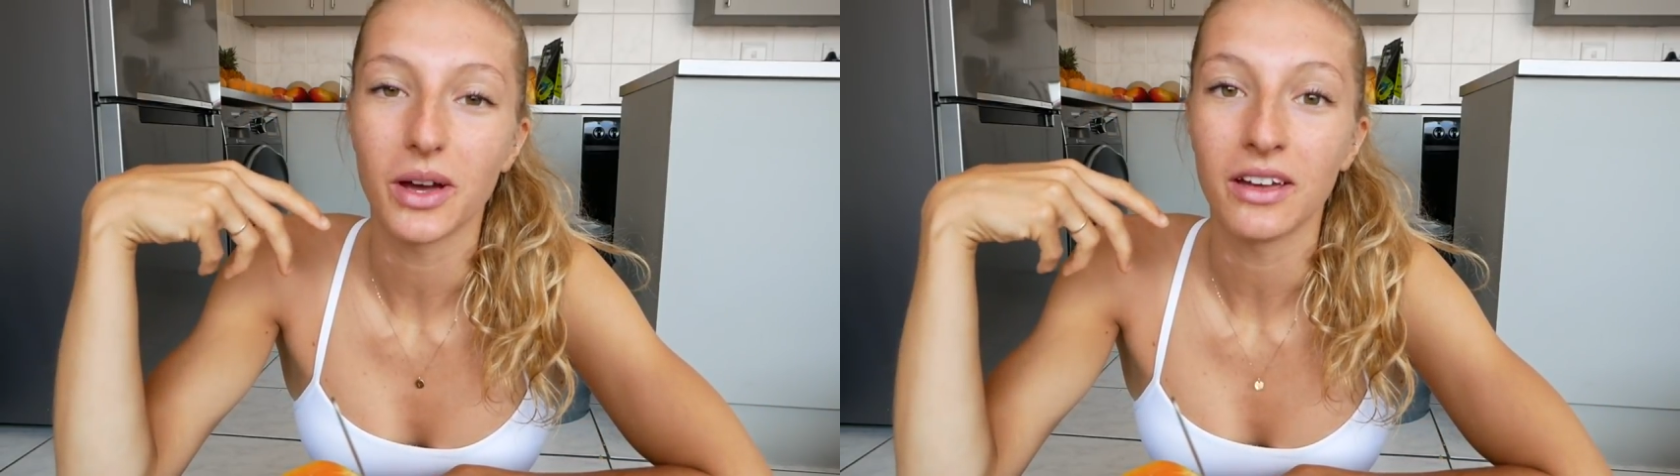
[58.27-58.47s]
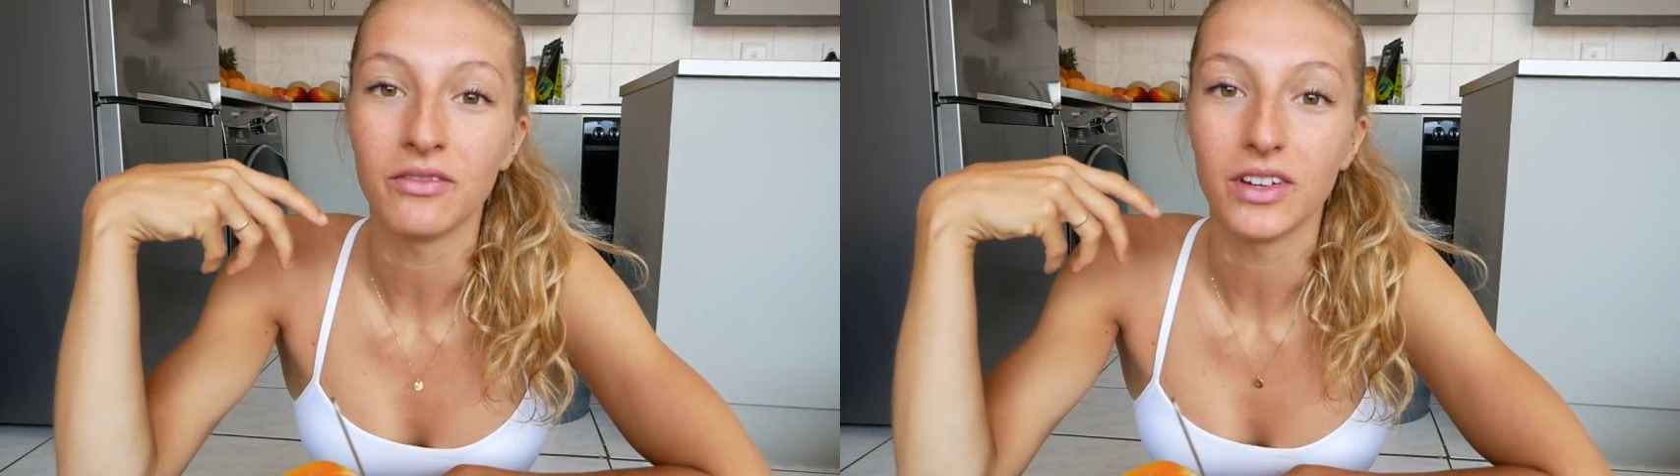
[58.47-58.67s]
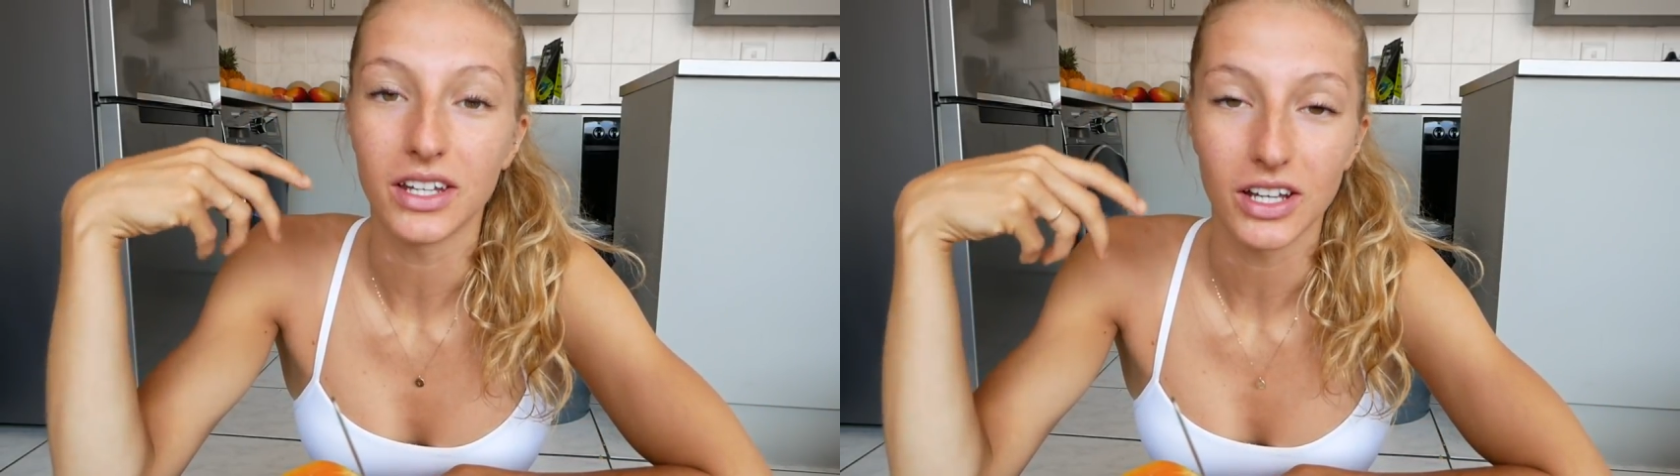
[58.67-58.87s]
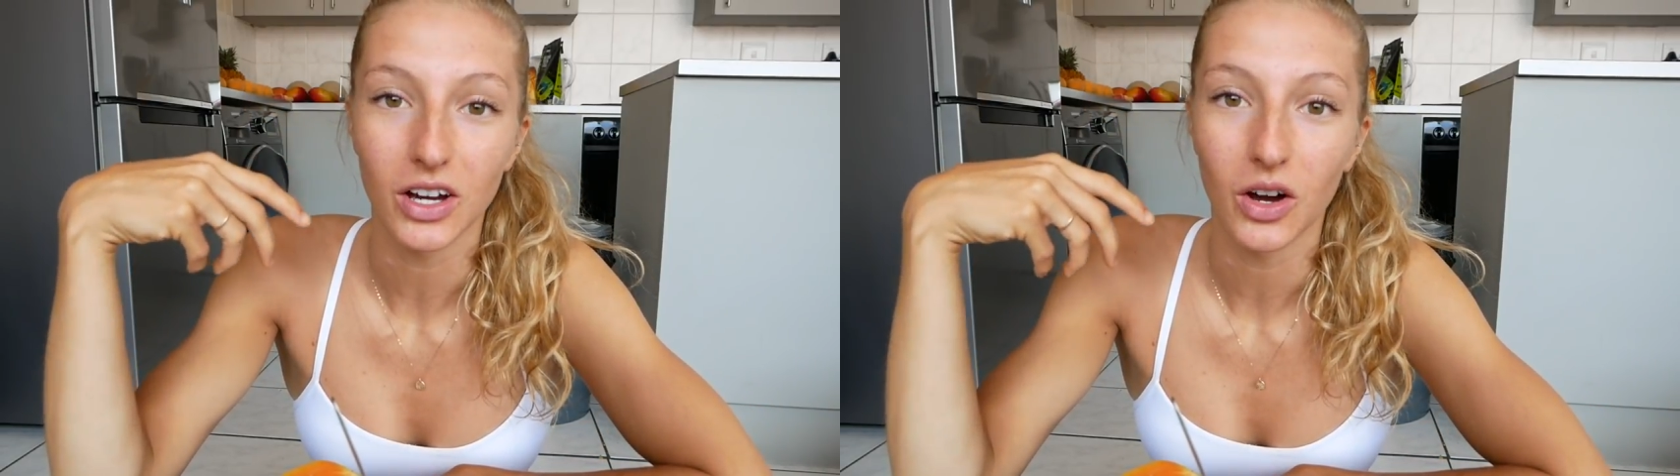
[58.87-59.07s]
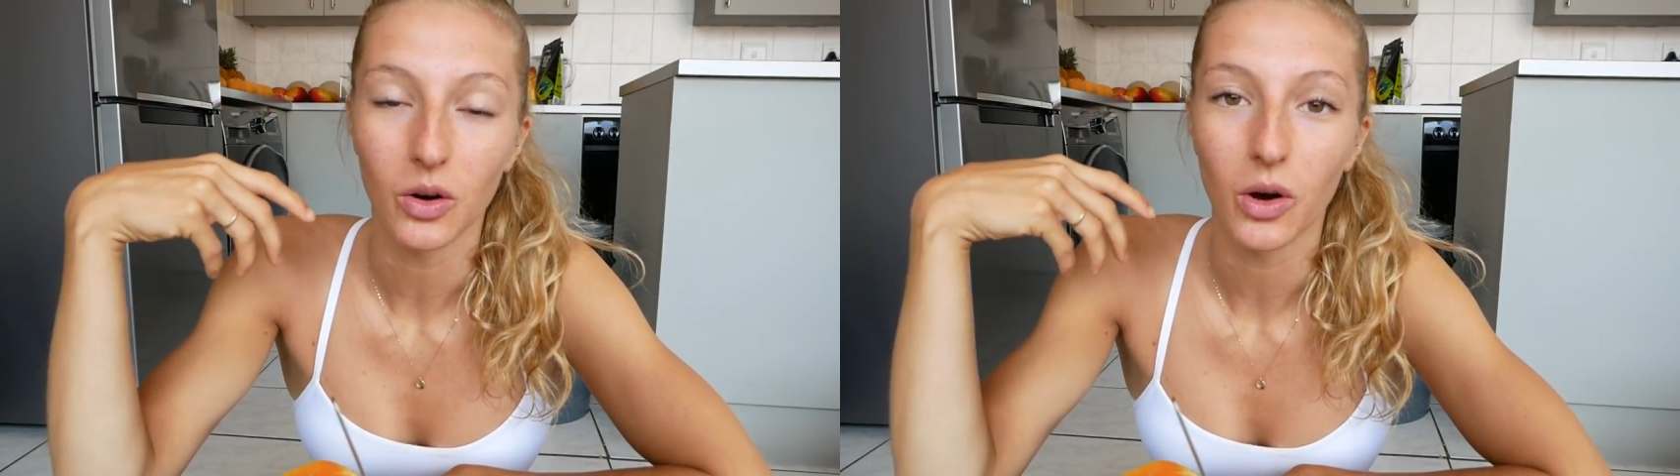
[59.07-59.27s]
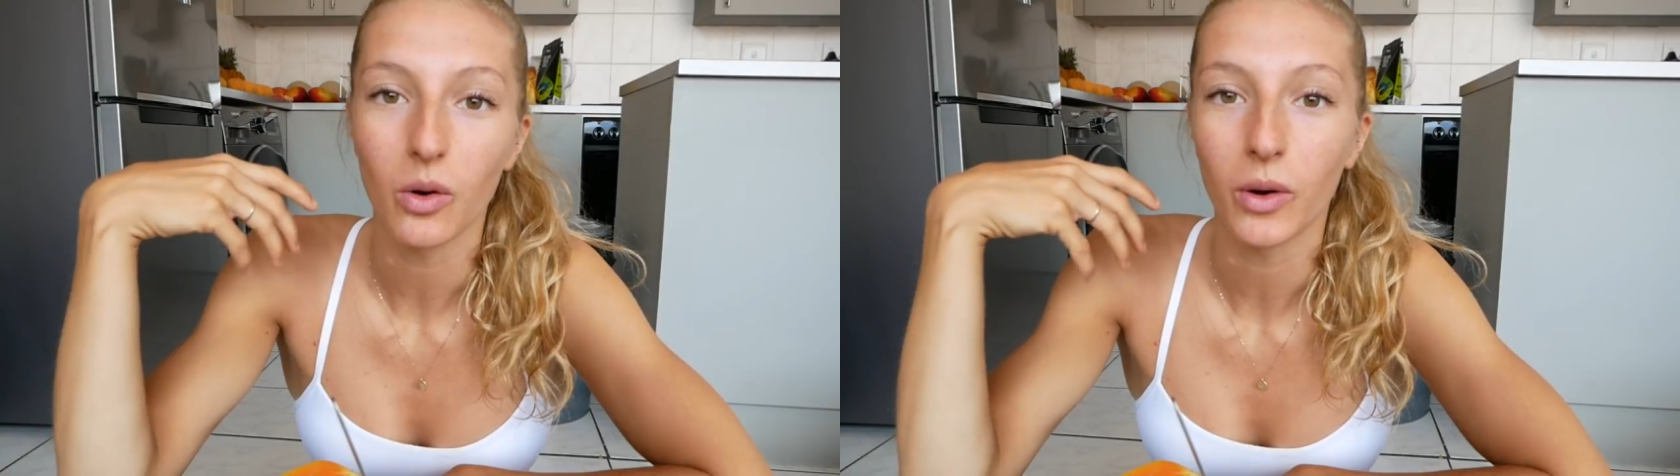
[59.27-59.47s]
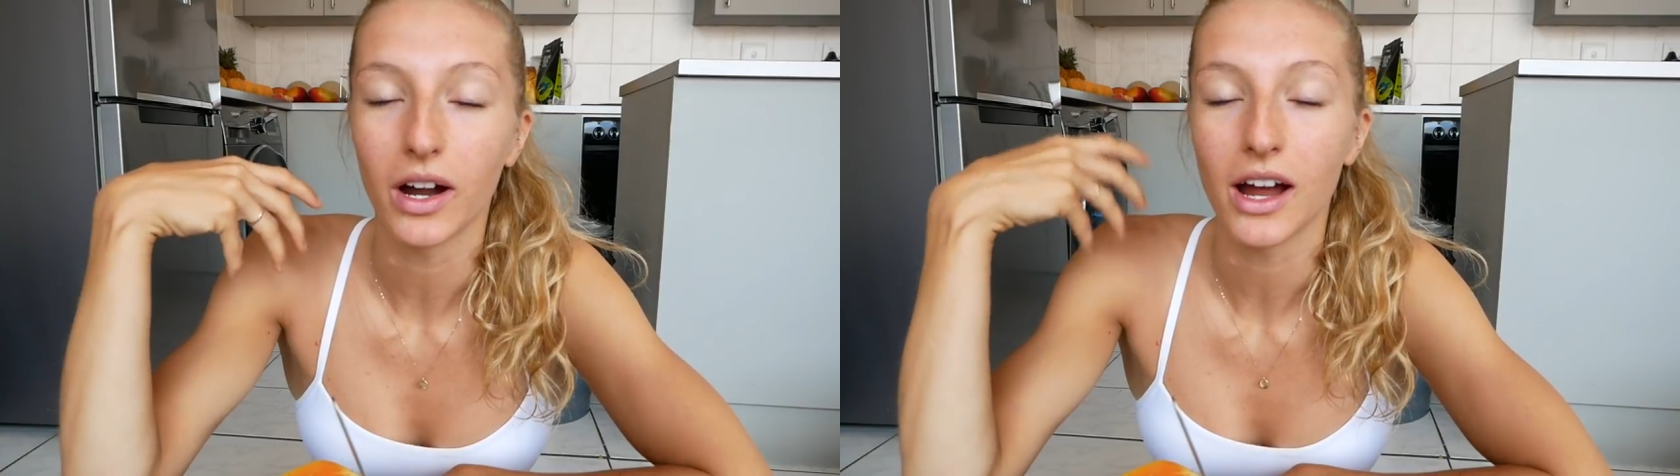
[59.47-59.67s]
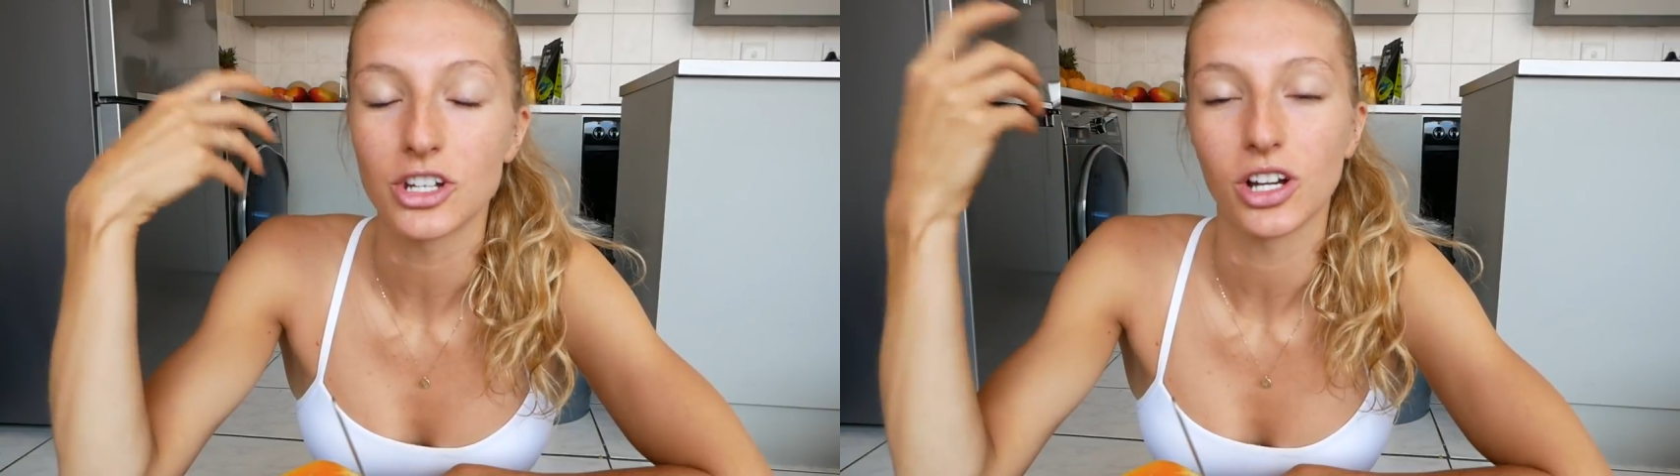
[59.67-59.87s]
a video
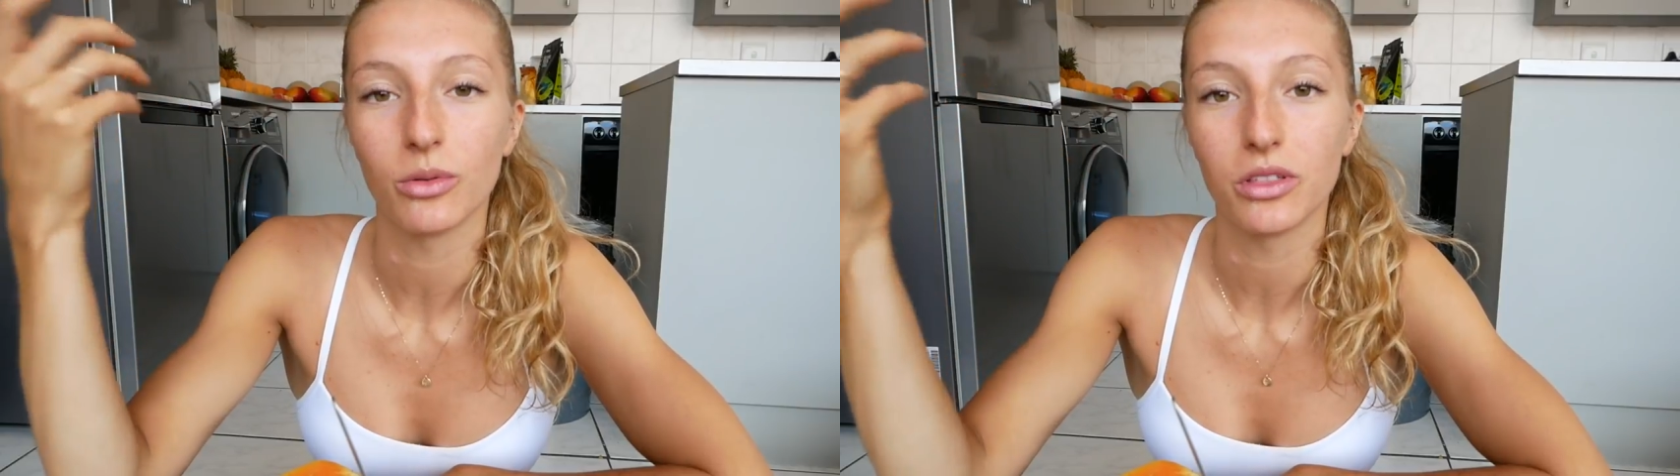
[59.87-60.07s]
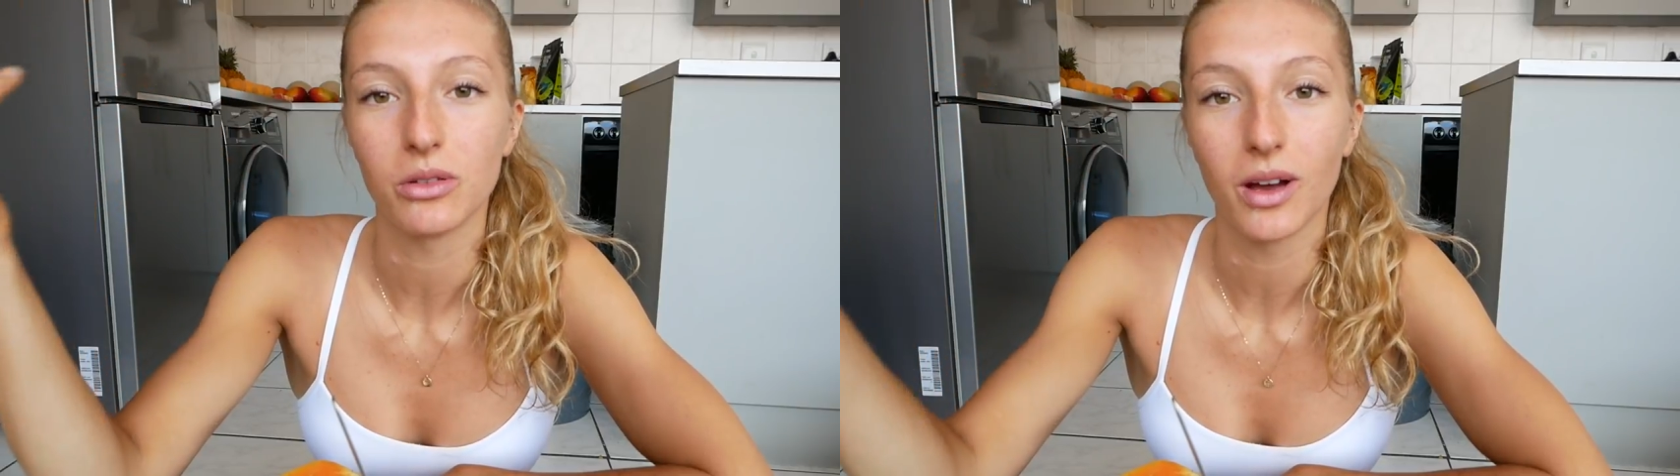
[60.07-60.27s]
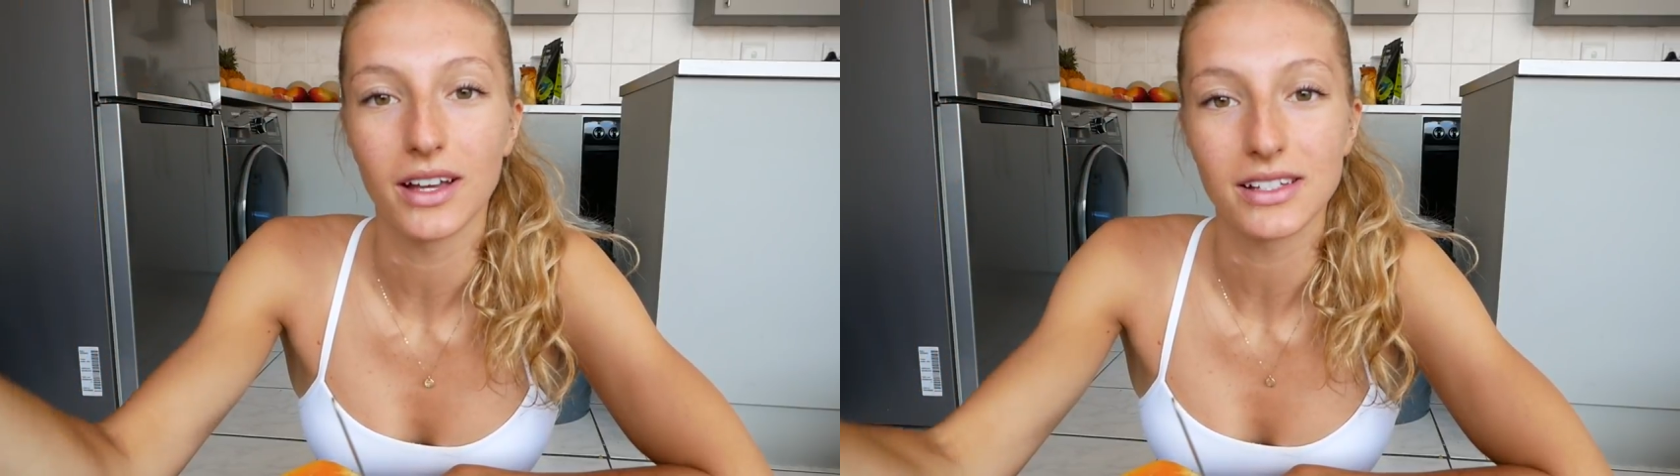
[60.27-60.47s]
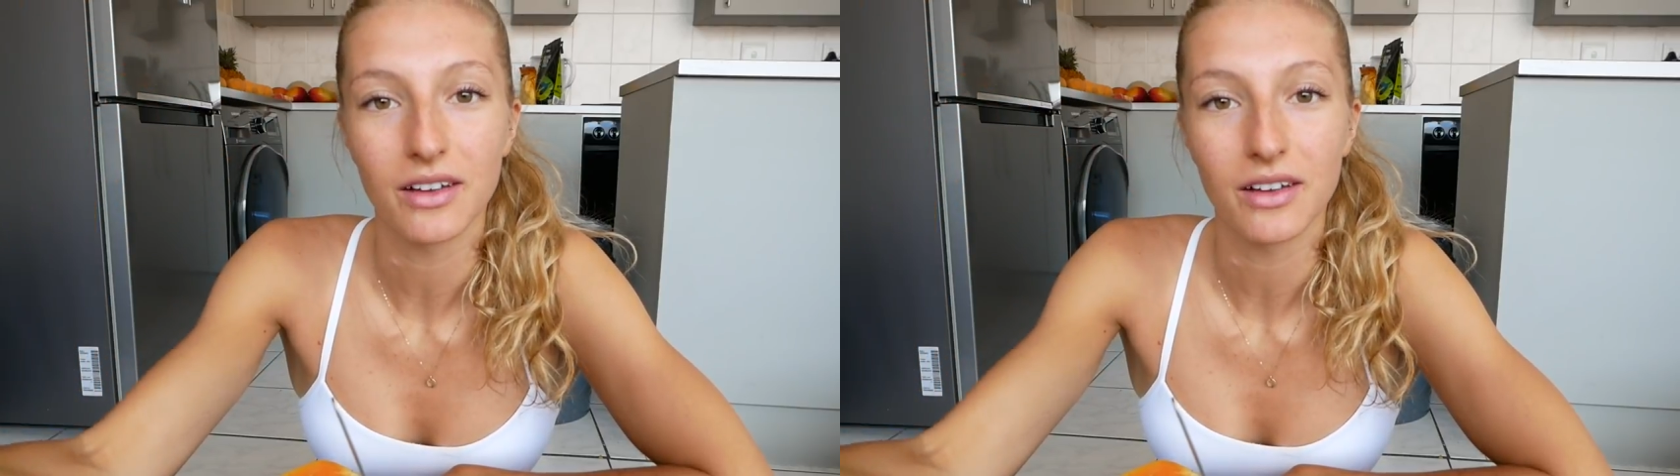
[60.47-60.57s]
where I share with you guys